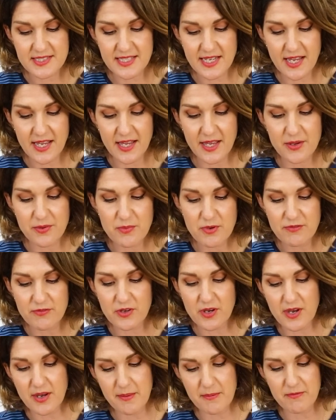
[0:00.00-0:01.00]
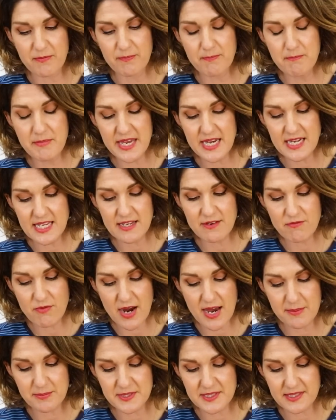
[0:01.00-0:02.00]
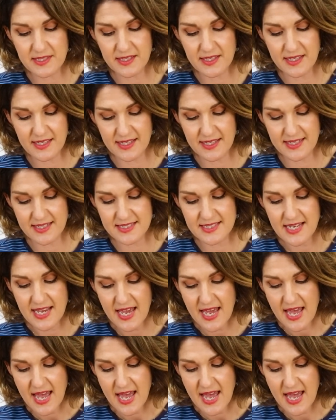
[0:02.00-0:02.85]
So we've got a mini wrap skirt,